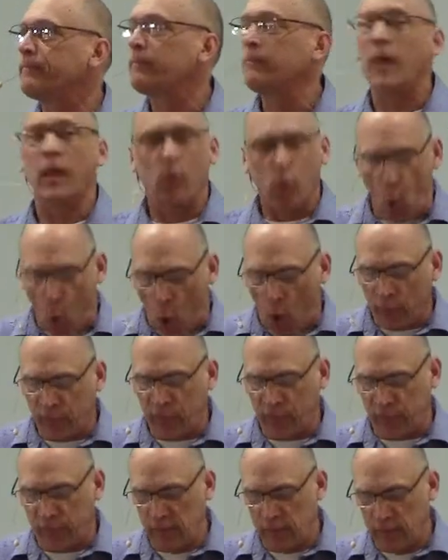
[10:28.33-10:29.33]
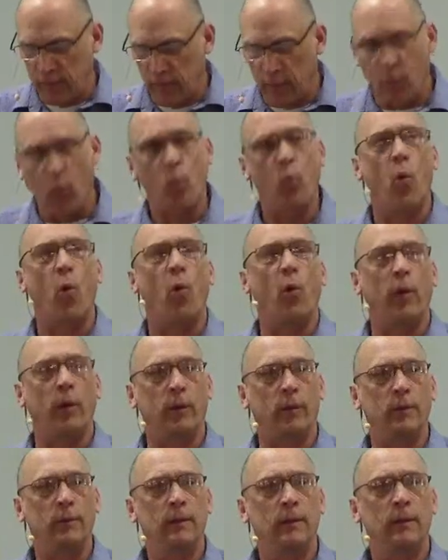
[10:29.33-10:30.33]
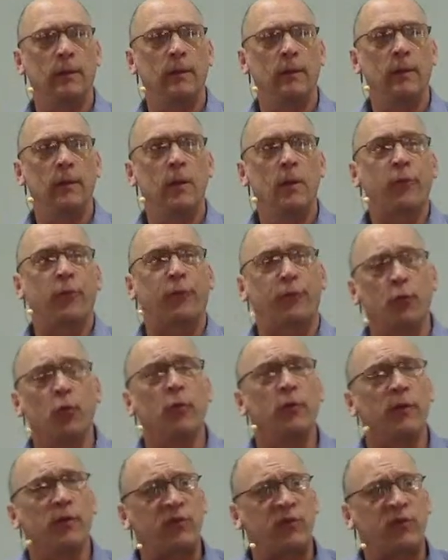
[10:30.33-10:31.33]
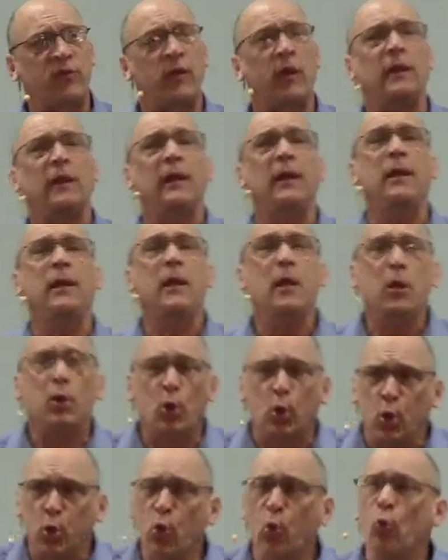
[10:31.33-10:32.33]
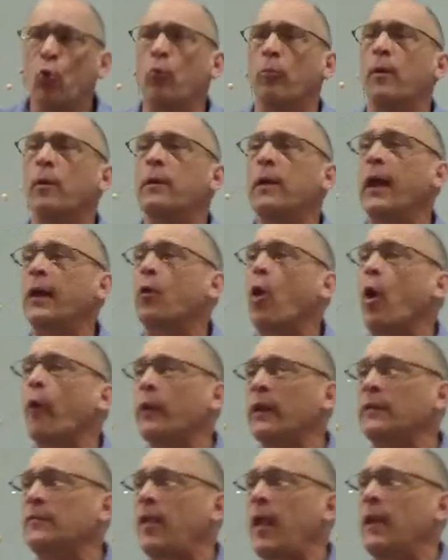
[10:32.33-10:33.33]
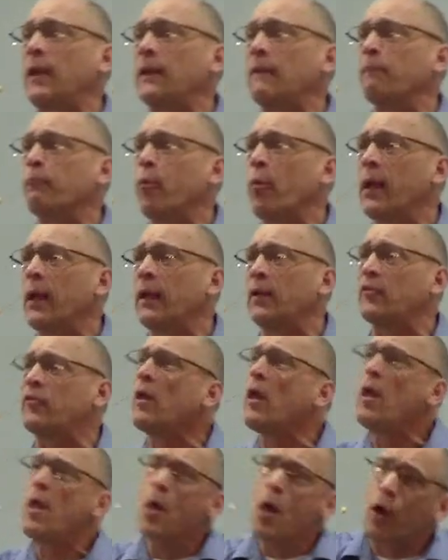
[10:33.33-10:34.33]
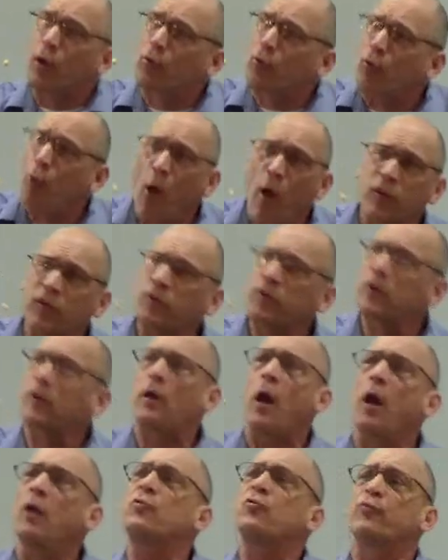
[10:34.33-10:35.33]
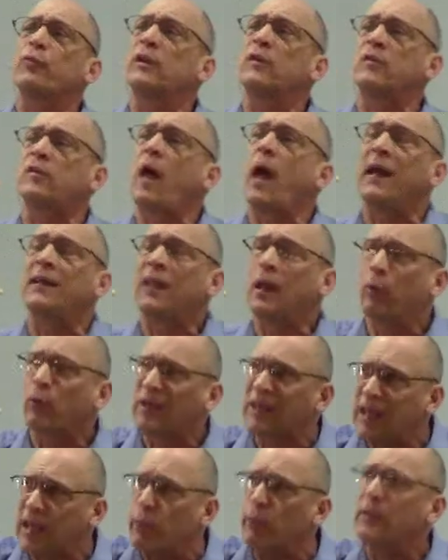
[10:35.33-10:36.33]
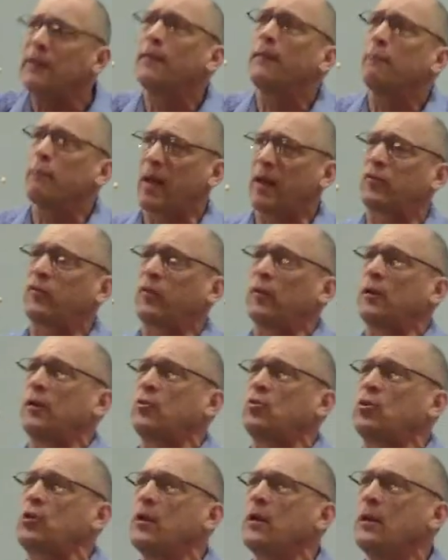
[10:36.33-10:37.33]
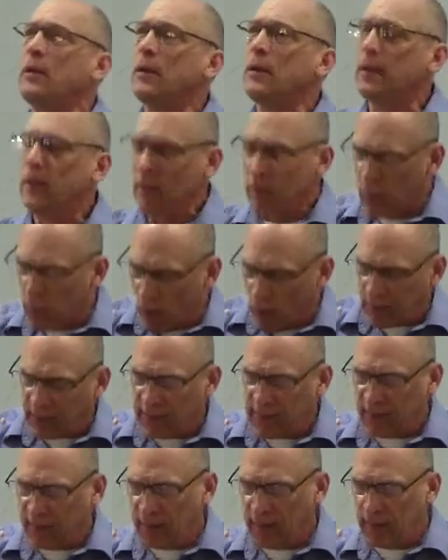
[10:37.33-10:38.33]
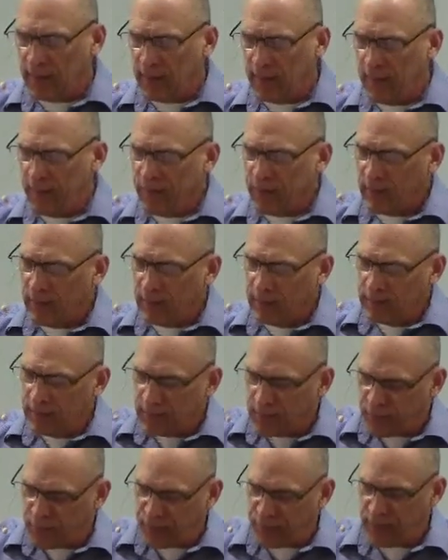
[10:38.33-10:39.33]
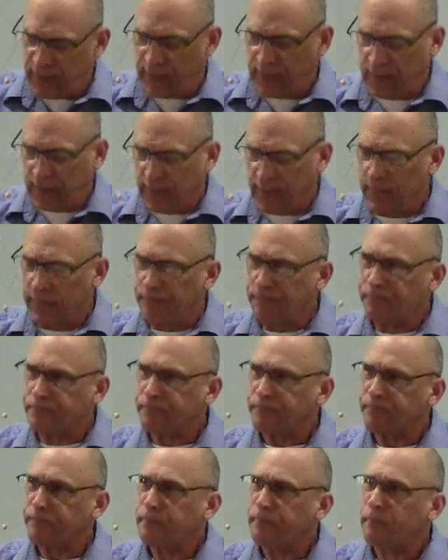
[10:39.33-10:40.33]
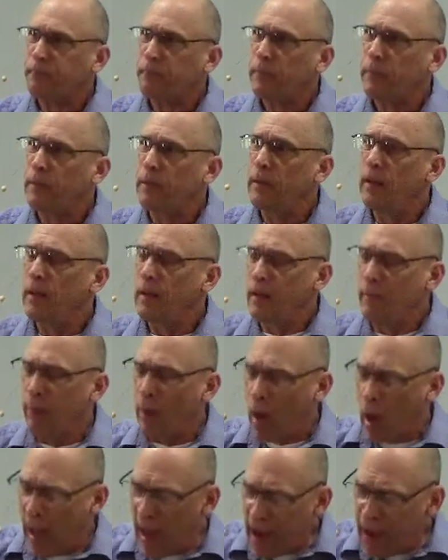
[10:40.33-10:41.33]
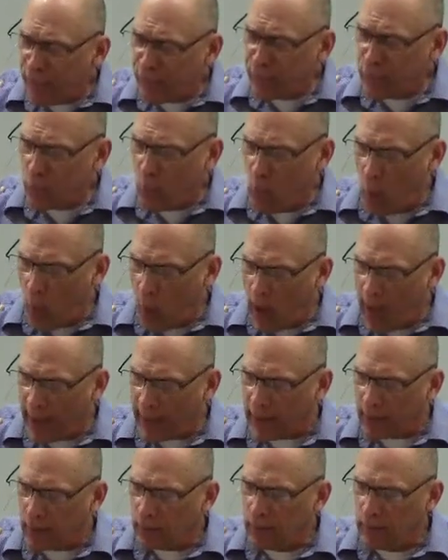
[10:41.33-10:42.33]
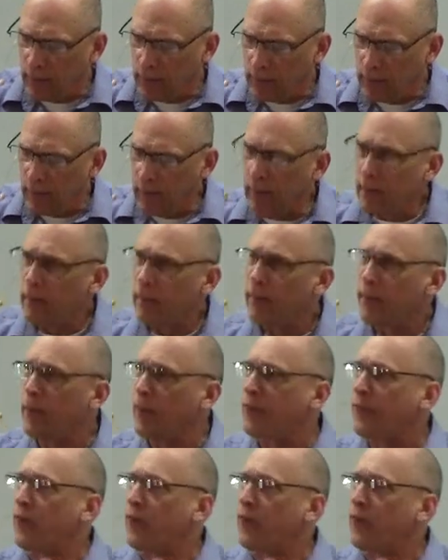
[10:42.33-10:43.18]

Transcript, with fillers: They lost the war. Through the city, gloom had already taken place. Across the countryside, they were hearing the message, Wellington defeated. But after a while, the